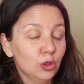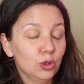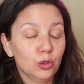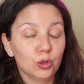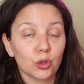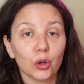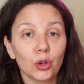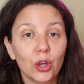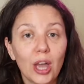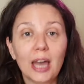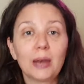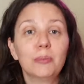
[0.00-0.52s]

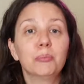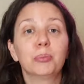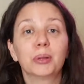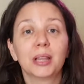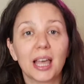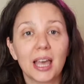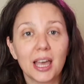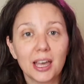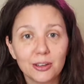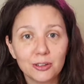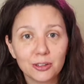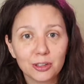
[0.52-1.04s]
know, hadn't
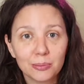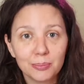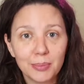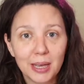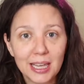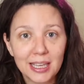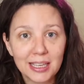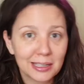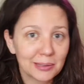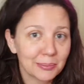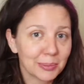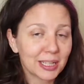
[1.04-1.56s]
planned on
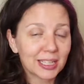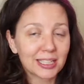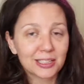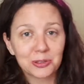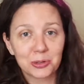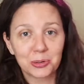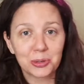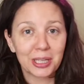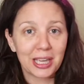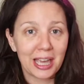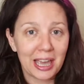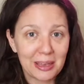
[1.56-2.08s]
making, but it
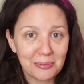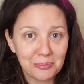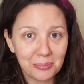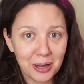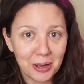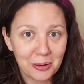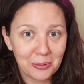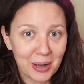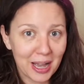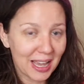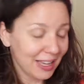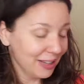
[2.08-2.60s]
sort of came my
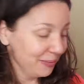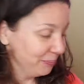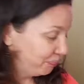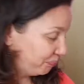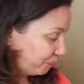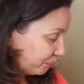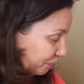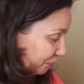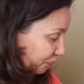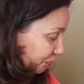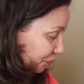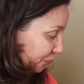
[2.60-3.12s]
way.
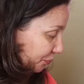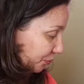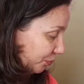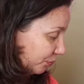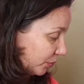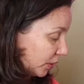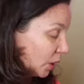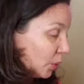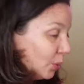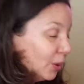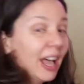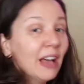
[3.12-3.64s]

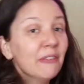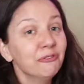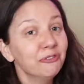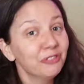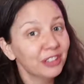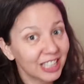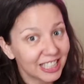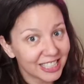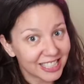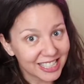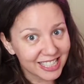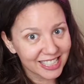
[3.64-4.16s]
Well, I haven't
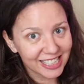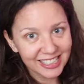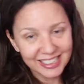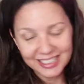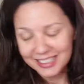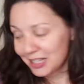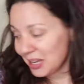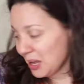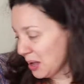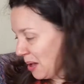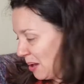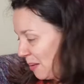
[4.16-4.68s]
finished
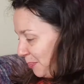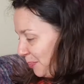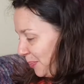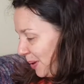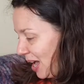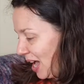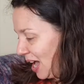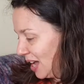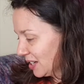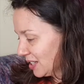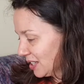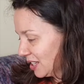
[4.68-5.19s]
it,
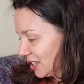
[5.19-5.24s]
but